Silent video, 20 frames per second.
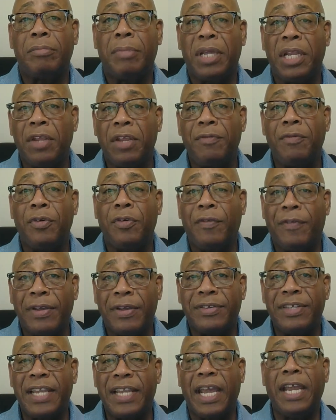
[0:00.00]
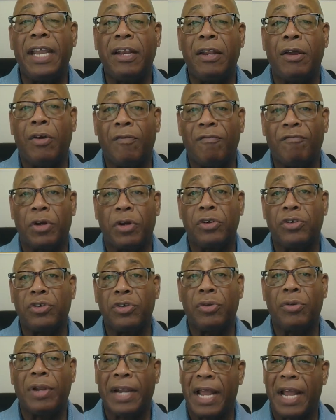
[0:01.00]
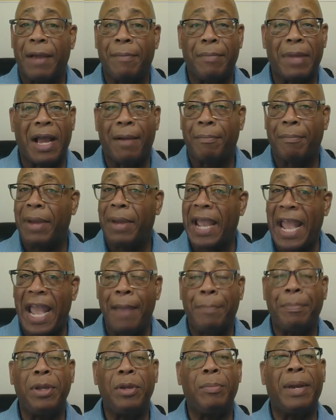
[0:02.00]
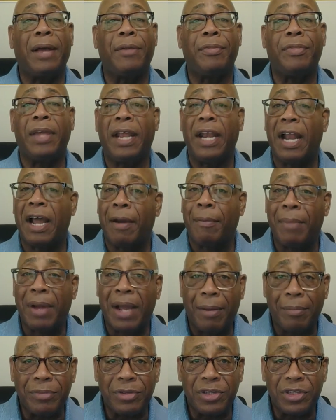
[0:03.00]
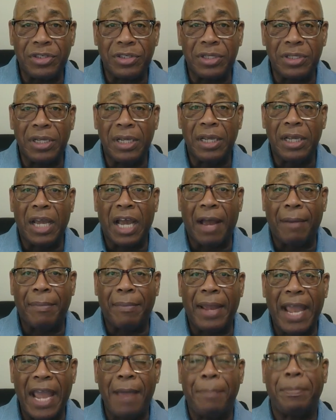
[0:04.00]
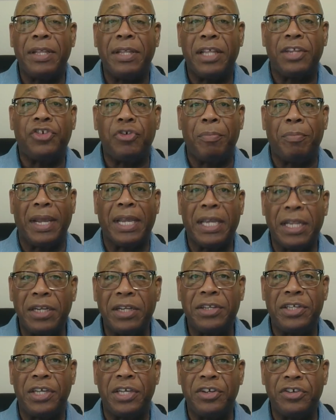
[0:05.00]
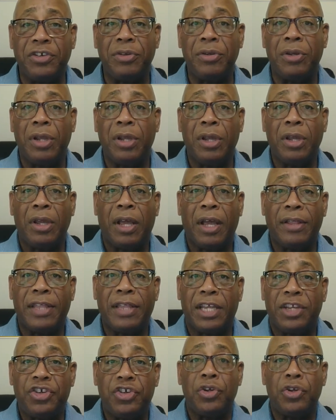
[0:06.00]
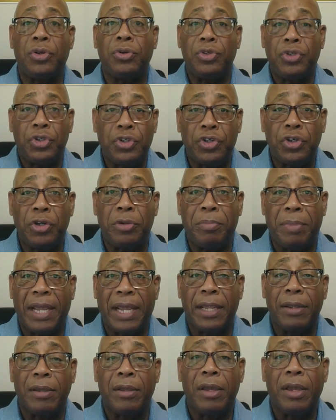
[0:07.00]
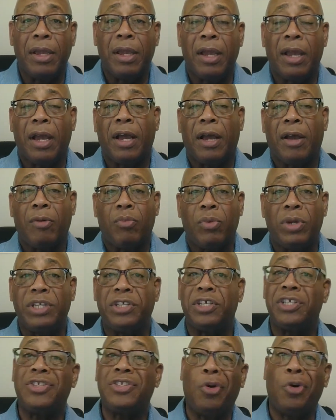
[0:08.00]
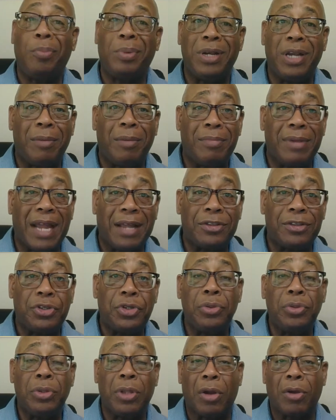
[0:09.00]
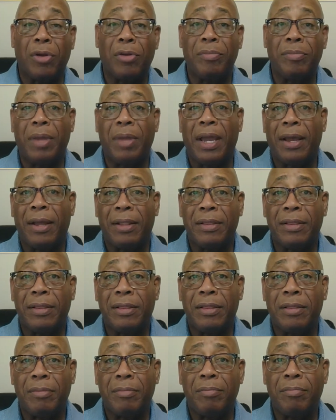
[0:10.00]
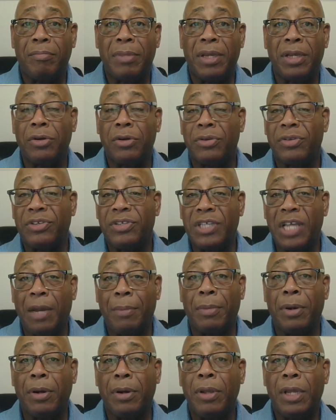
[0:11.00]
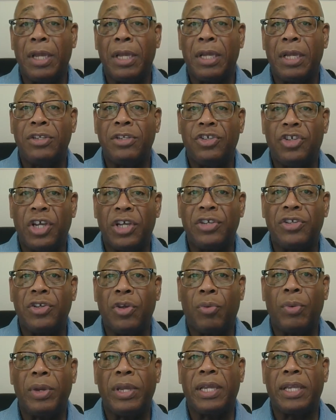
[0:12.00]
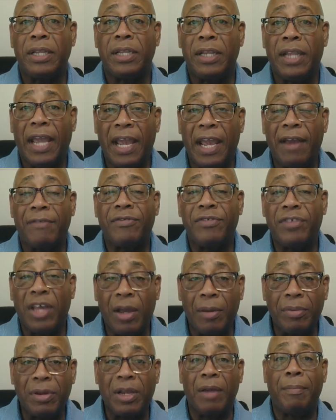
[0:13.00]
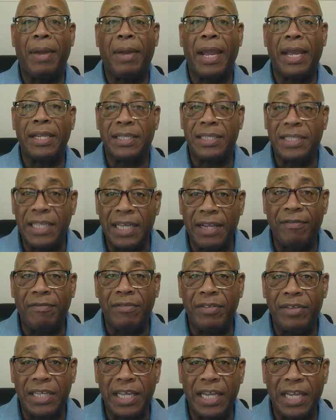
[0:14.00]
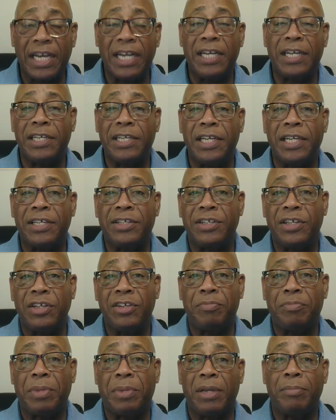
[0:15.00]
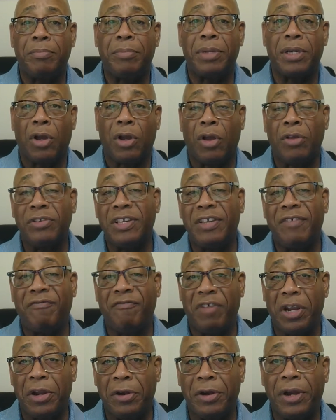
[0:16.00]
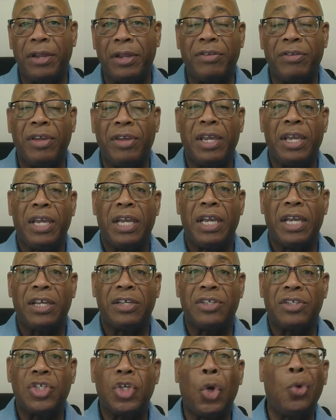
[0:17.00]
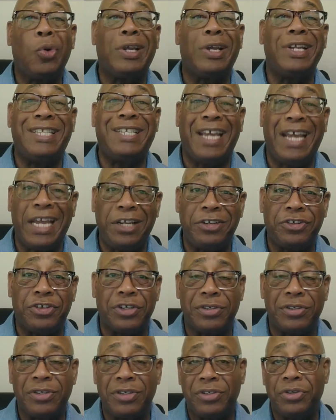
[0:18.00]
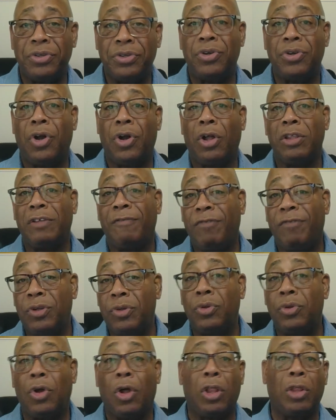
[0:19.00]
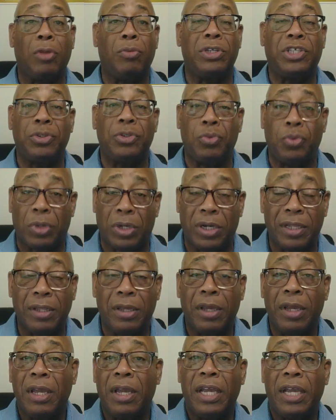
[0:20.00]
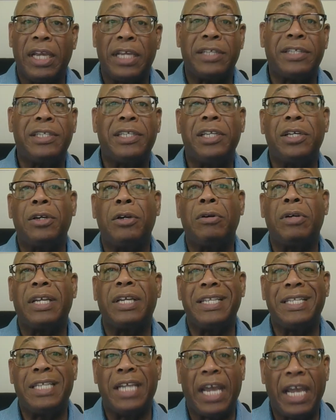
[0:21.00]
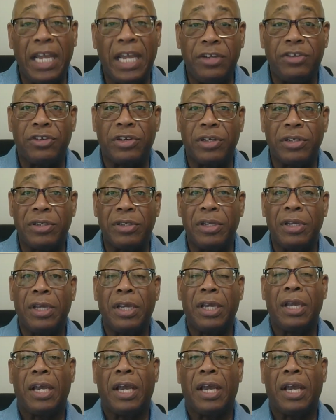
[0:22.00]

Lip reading: Many of you have stayed on virtual, and I'm happy about that. I'm happy that you're making a decision that you know you should make. We just opened up not too long ago, middle of the summer, just so we can have some come back, sit at a distance. But because this variant is so contagious, you can call it the flu, call it what you want, it's still contagious.